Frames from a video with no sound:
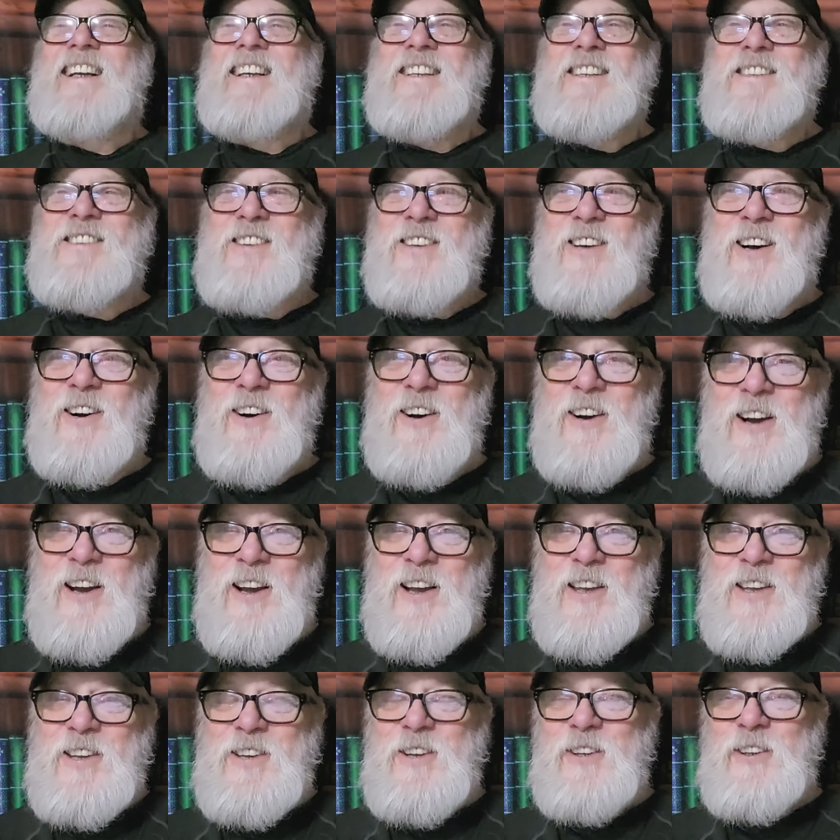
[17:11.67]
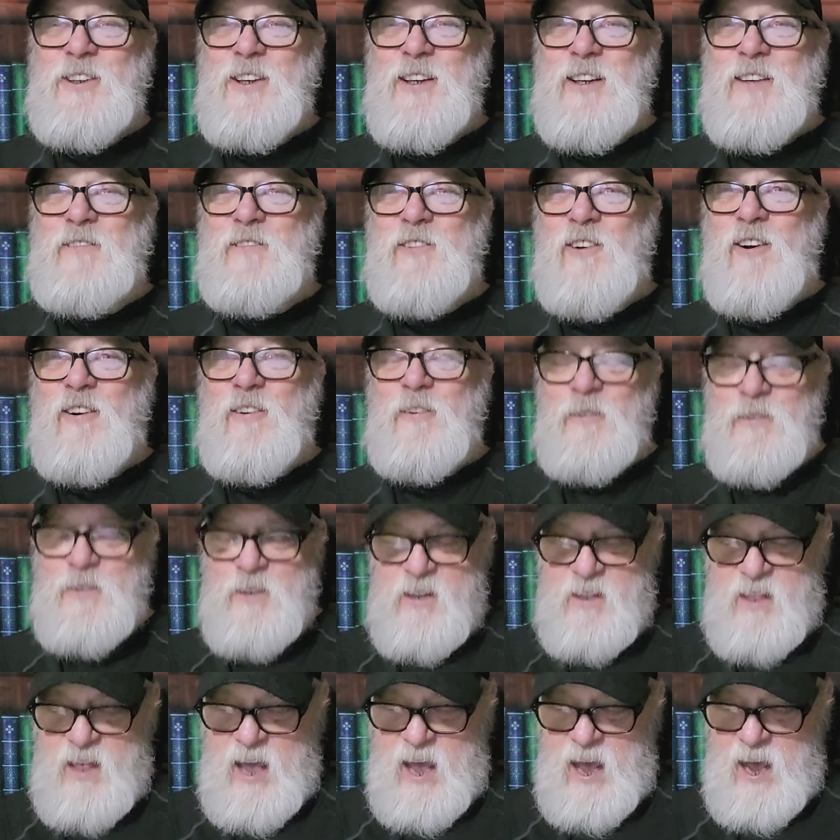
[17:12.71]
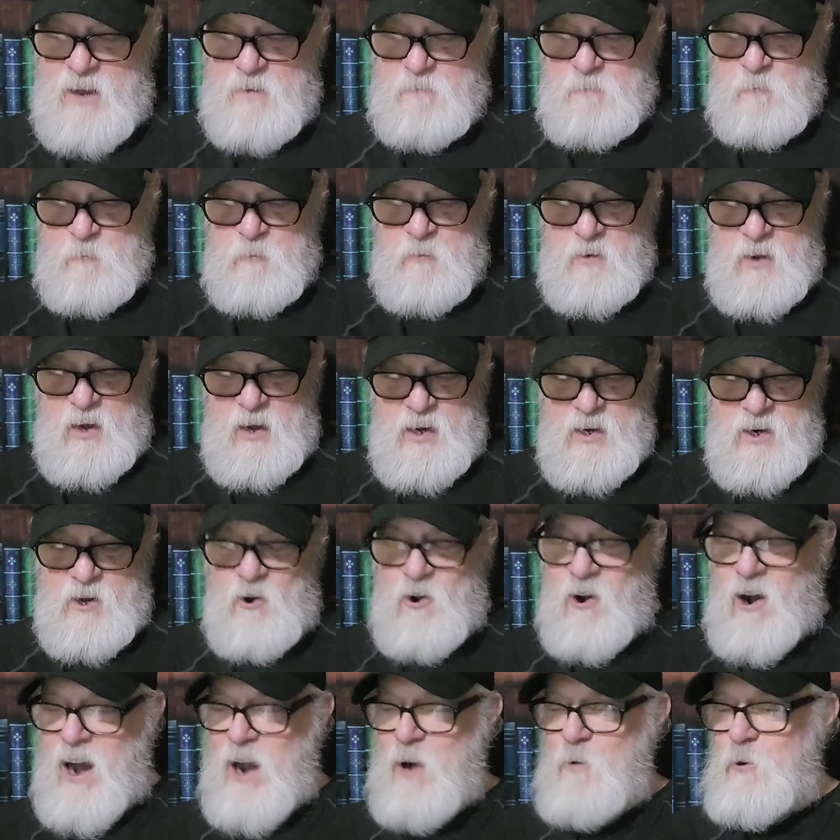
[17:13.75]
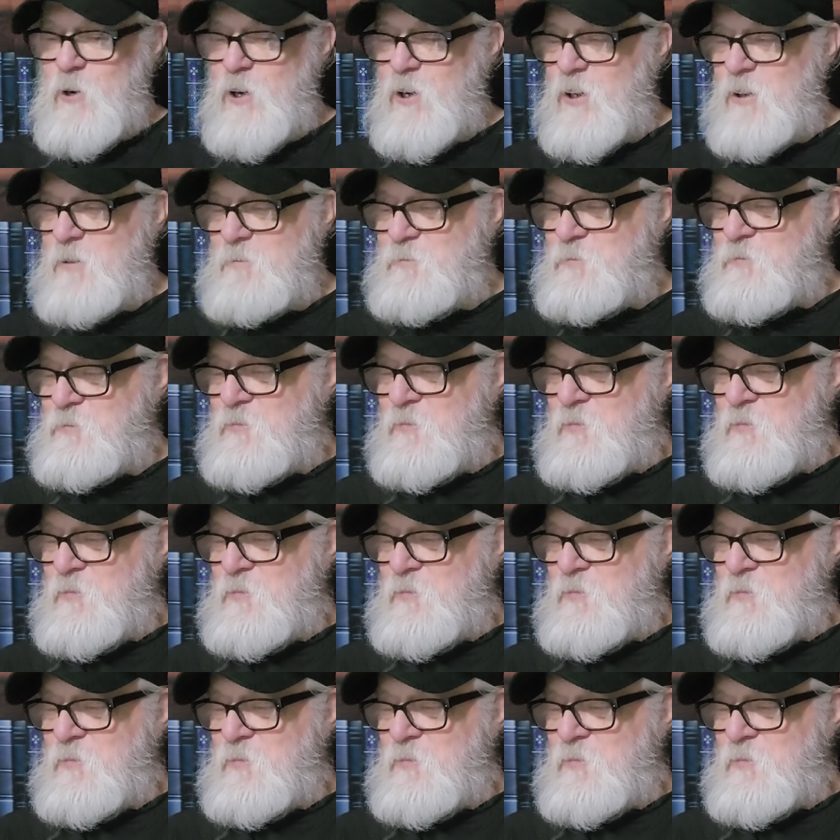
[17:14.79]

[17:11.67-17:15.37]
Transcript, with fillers: So you look forward to that. I know I will.